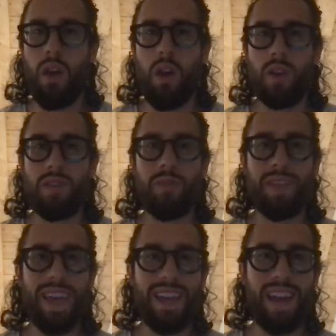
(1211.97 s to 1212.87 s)
So with
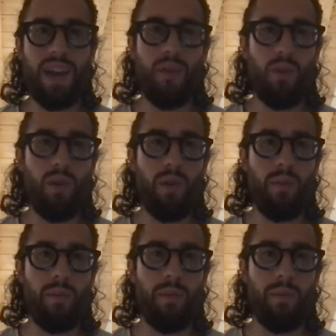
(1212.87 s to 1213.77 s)
that, I
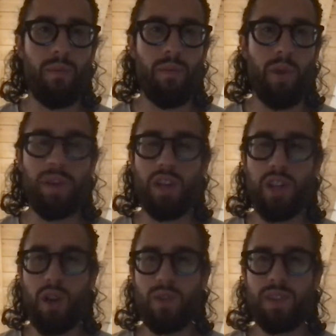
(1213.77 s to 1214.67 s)
want to
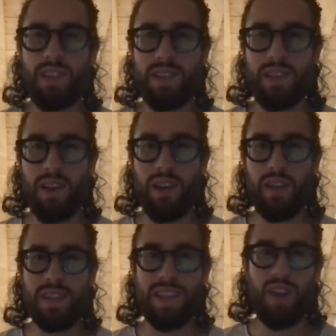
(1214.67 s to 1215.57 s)
close this
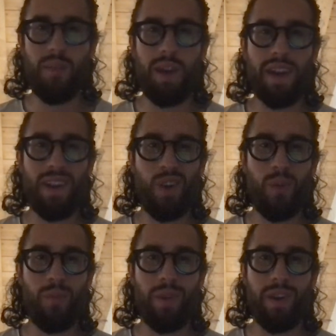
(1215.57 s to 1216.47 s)
soundbite. I hope
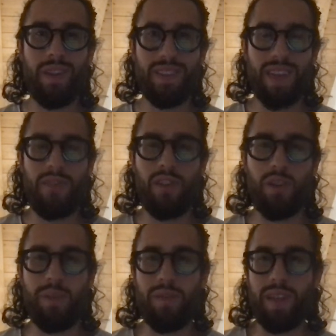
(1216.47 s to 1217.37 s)
this gave you a little bit
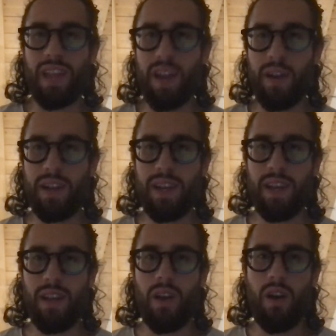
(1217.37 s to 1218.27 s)
of clarity
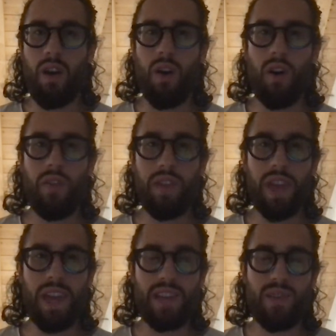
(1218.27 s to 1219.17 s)
on the
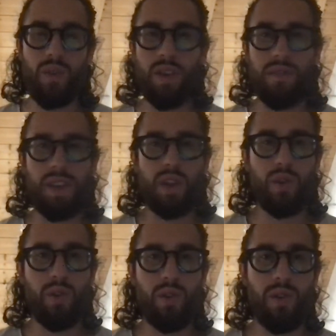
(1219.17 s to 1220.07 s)
case Lloyd v.
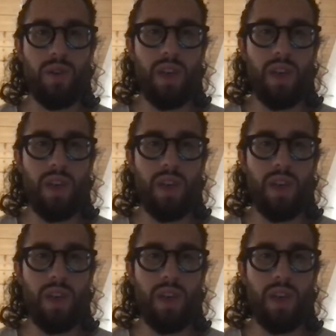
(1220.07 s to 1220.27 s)
Google.